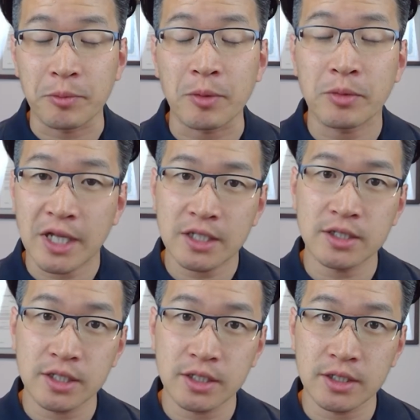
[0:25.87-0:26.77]
I'm glad to
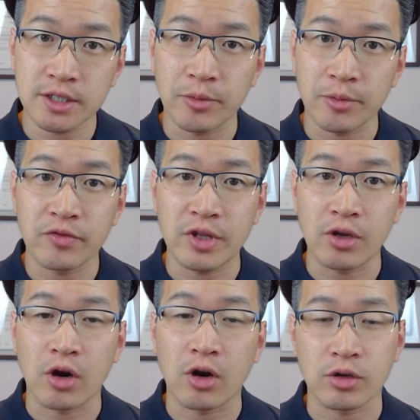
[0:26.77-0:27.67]
see some of the
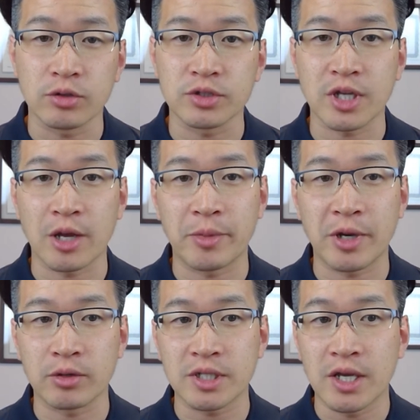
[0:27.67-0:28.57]
articles
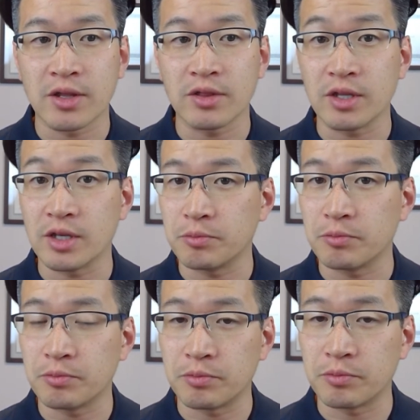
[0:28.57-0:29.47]
about the
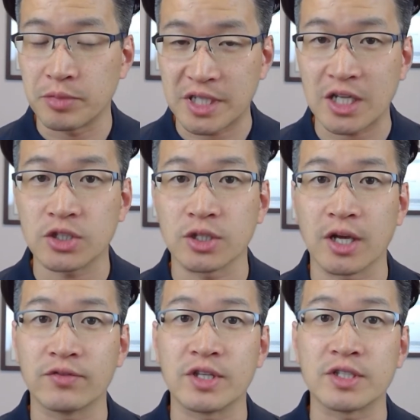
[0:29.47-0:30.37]
potential
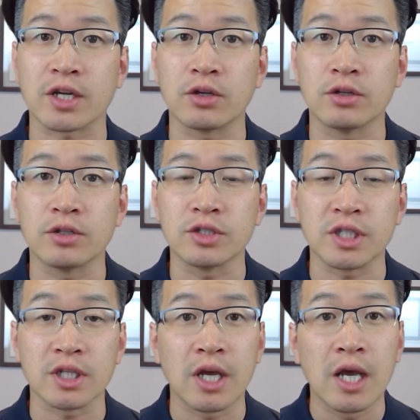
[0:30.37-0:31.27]
of this
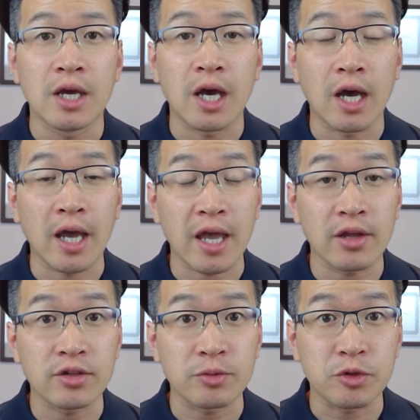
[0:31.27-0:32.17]
technology
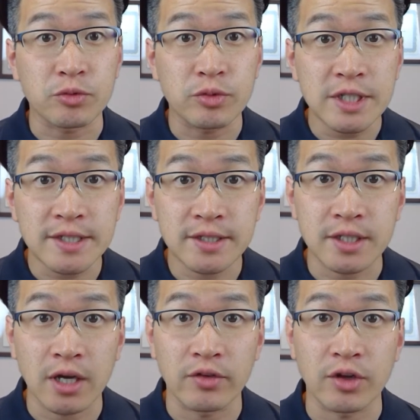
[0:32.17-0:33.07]
and some of the risks
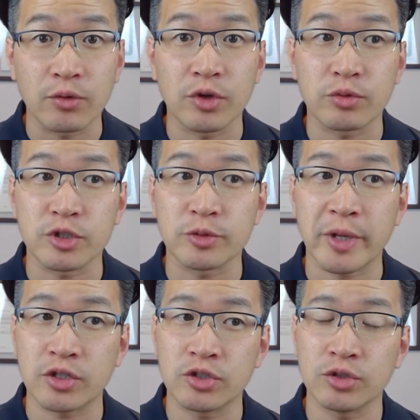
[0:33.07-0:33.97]
of it with
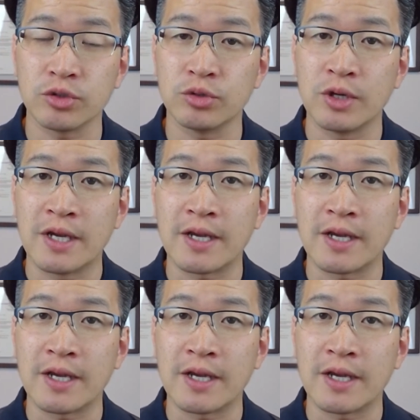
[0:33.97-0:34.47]
respect to